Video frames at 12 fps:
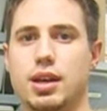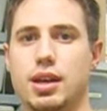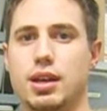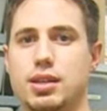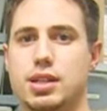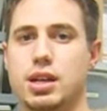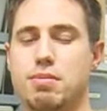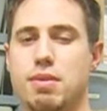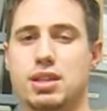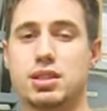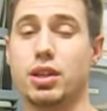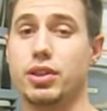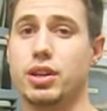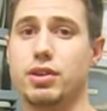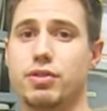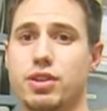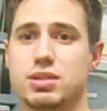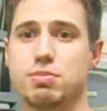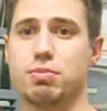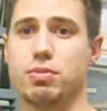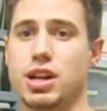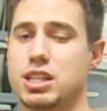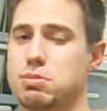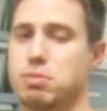and it makes all the difference.
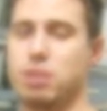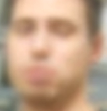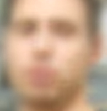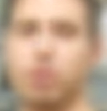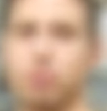Raises my breeding